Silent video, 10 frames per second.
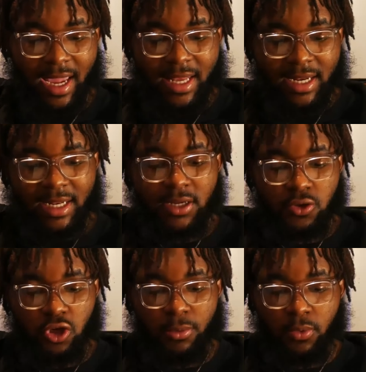any legal
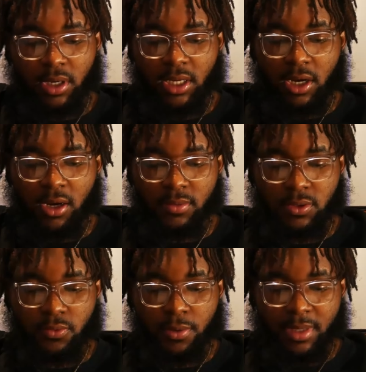trouble when it comes
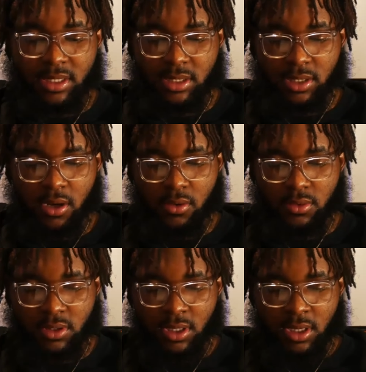to remixing songs,